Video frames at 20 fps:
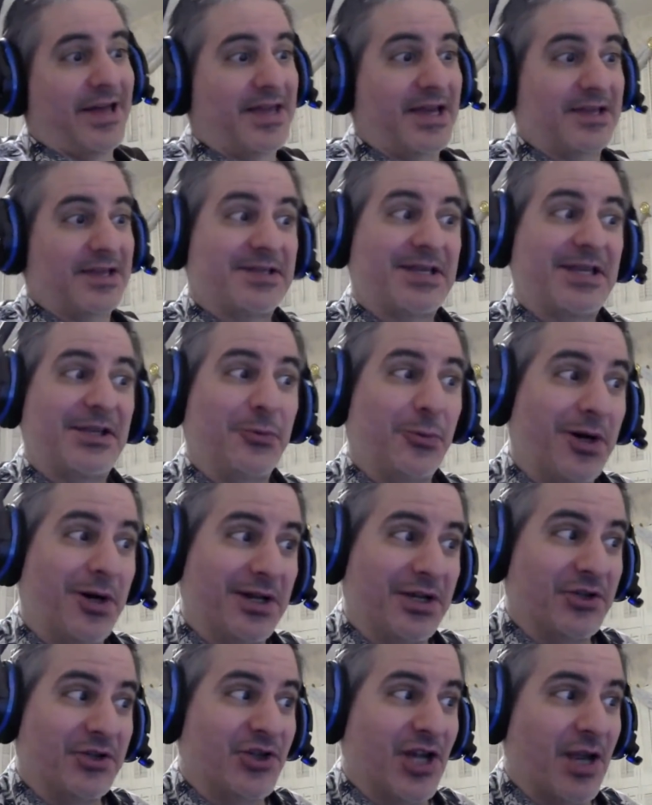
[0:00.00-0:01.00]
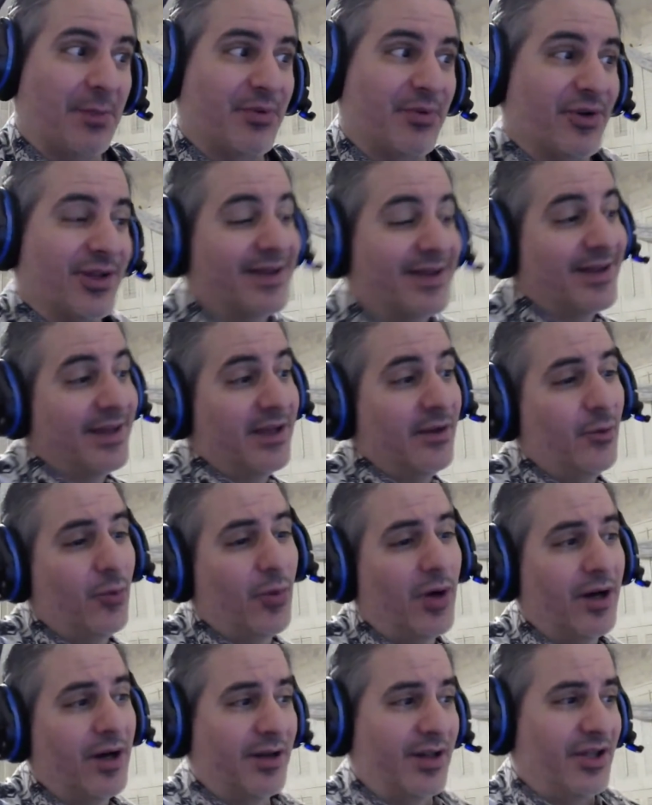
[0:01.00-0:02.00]
I guess he won in Jeopardy. He
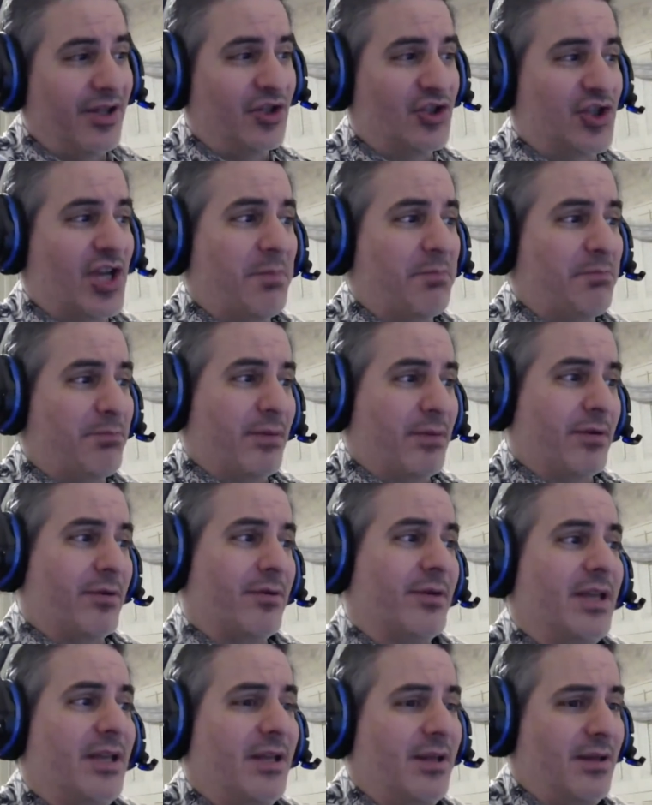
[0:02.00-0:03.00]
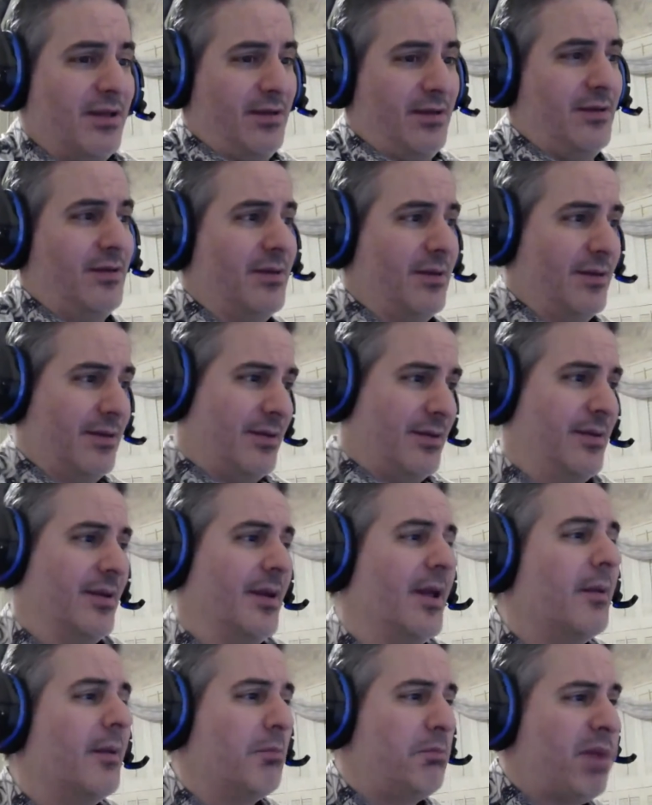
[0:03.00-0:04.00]
won in Jeopardy,
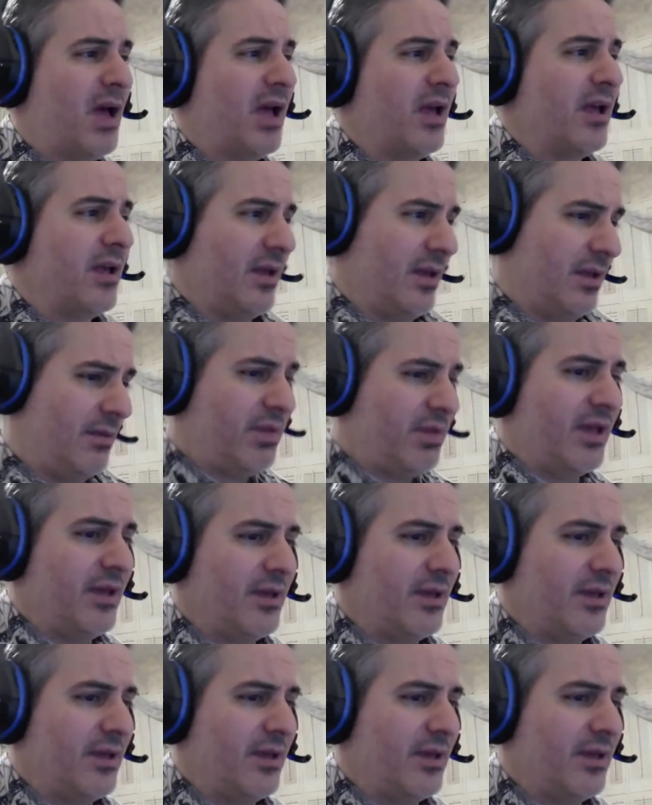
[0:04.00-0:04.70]
baby.